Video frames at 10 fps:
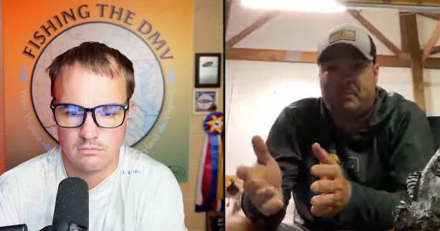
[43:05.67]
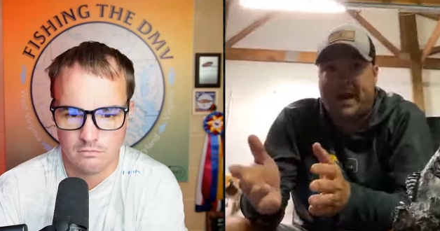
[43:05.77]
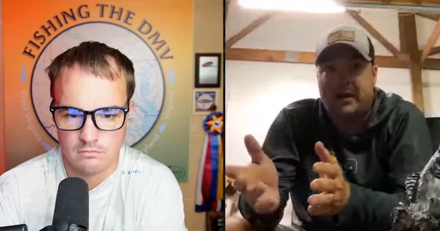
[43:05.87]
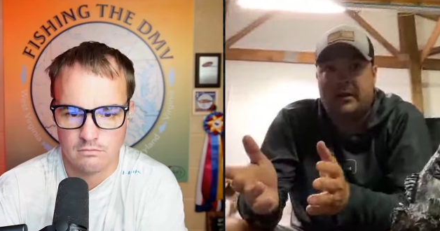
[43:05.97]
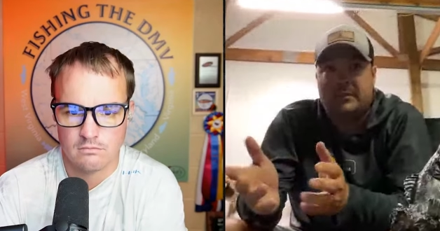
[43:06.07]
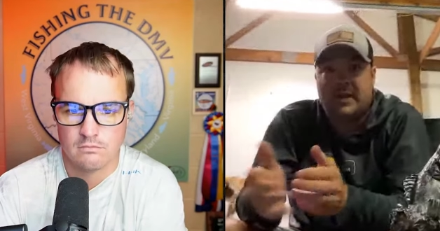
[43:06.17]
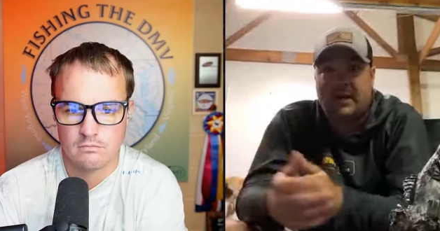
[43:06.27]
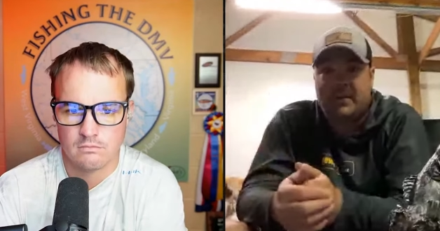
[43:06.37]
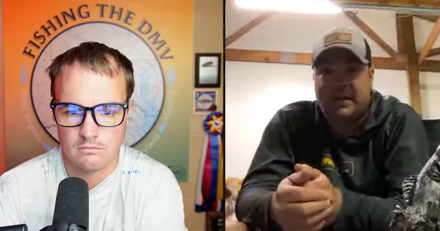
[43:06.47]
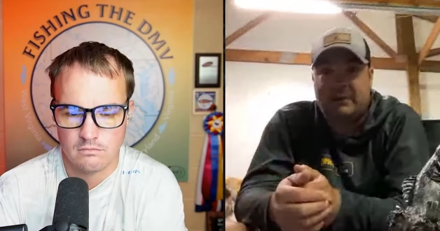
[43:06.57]

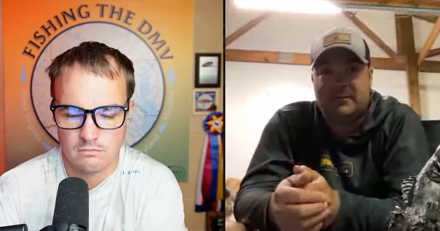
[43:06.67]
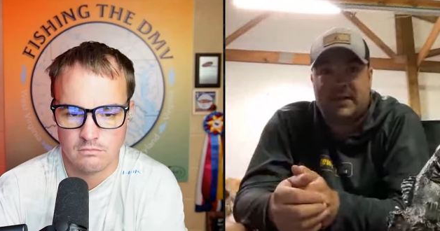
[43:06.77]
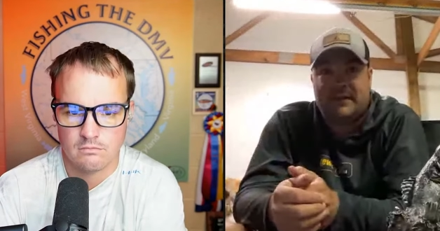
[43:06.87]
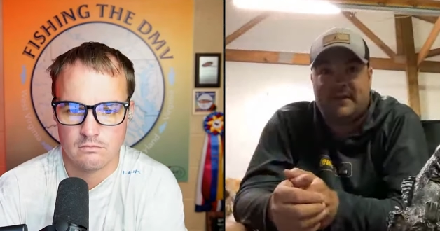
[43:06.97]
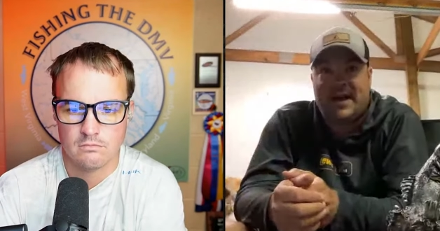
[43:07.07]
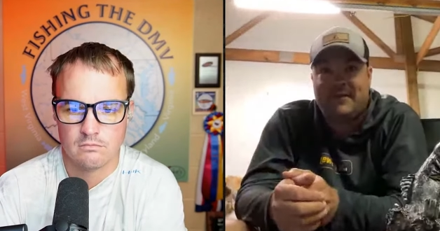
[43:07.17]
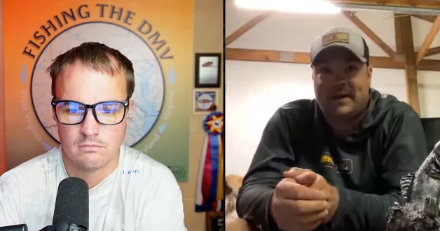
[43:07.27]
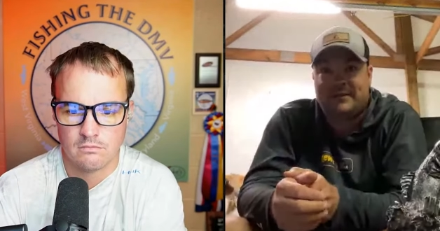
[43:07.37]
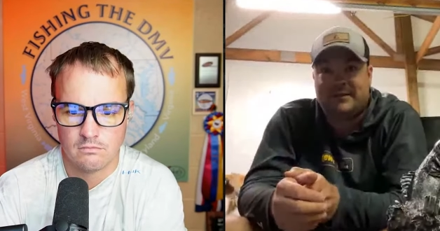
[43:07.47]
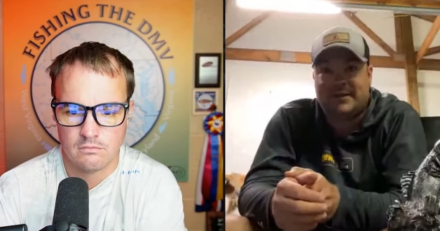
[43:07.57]
Speaker 1: was like 5
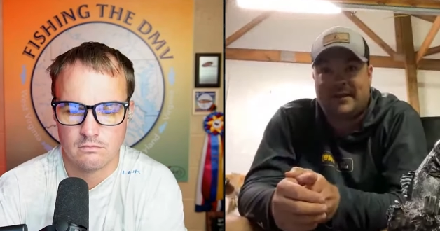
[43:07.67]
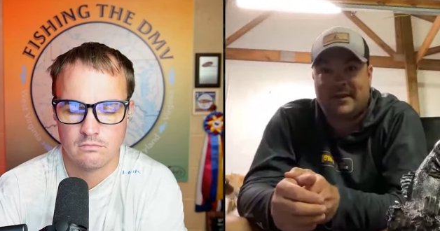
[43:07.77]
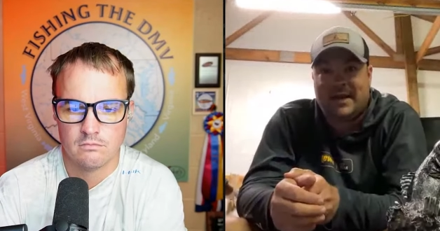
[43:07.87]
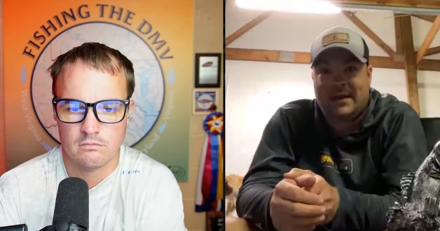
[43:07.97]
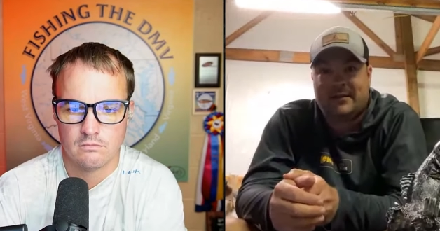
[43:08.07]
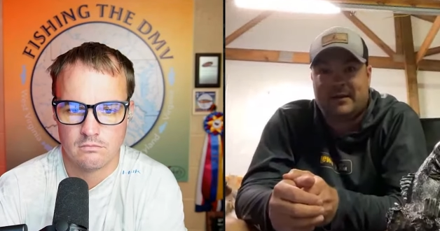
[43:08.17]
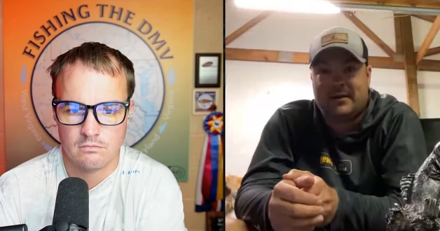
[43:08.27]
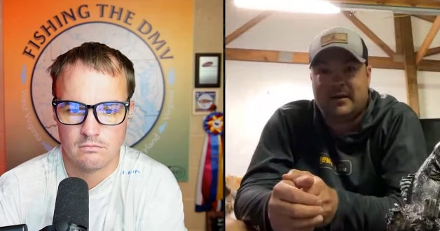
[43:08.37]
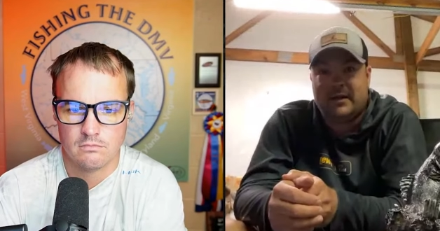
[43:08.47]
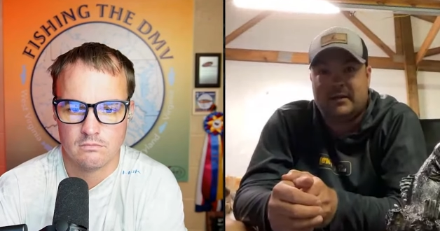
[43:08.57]
ounces, I think, out of the
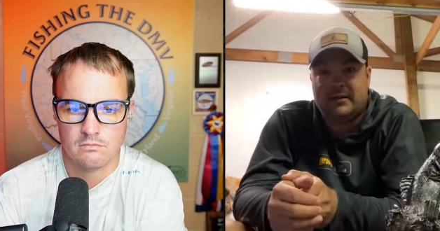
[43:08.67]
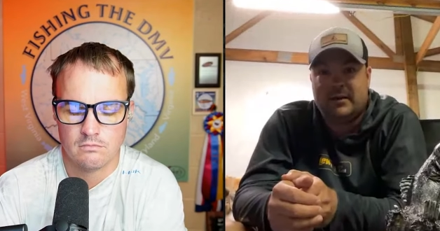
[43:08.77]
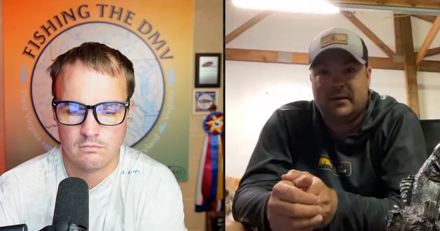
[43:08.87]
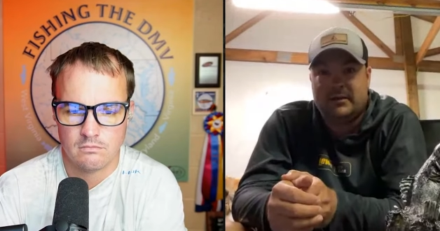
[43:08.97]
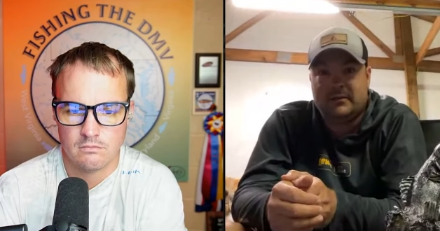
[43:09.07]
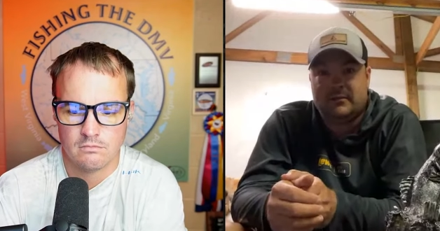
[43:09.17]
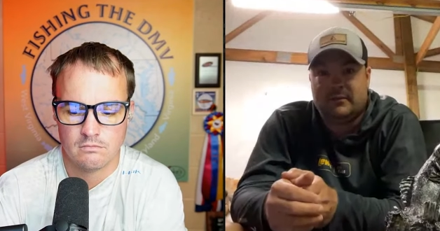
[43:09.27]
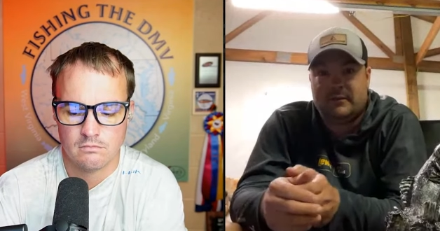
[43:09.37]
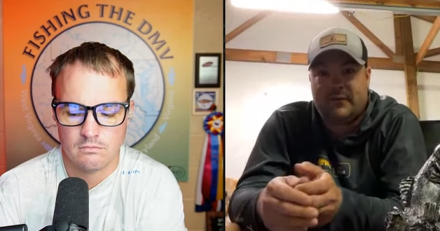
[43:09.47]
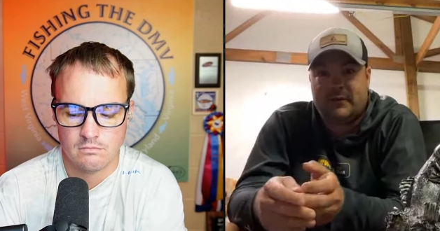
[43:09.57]
cut
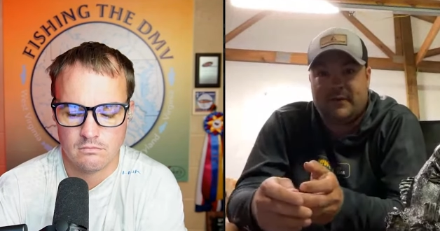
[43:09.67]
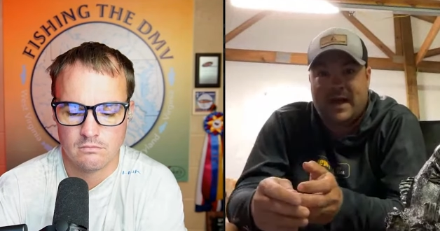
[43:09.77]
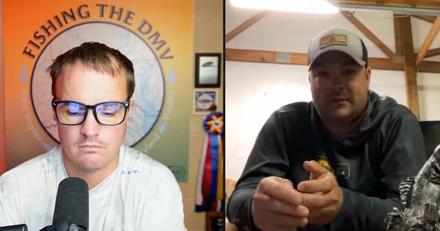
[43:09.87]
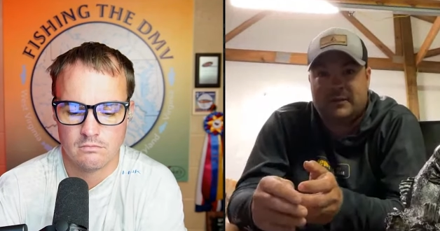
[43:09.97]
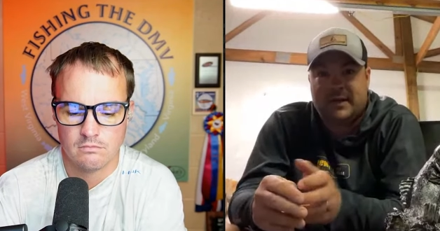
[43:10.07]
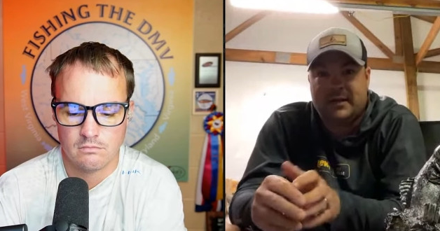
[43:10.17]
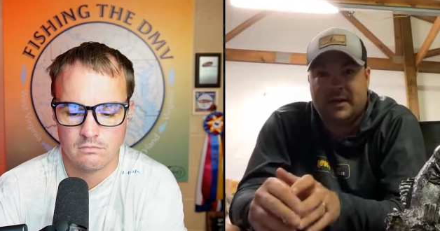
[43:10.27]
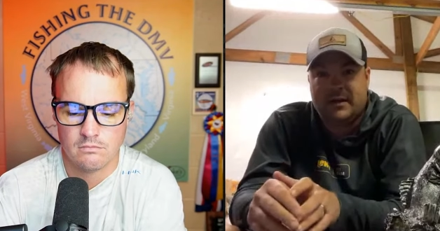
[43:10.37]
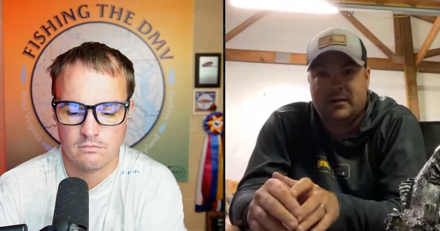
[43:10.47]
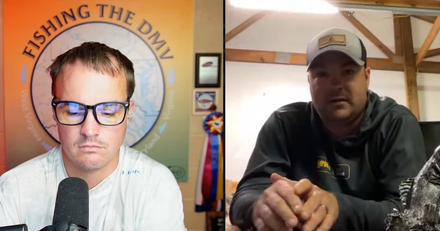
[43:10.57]
for the final day
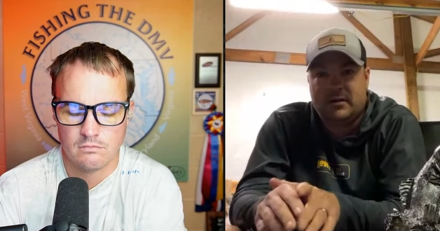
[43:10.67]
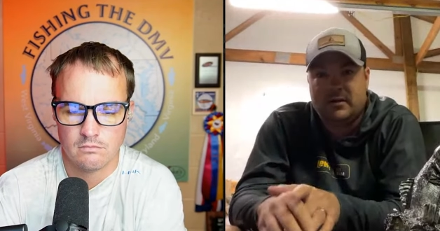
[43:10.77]
there.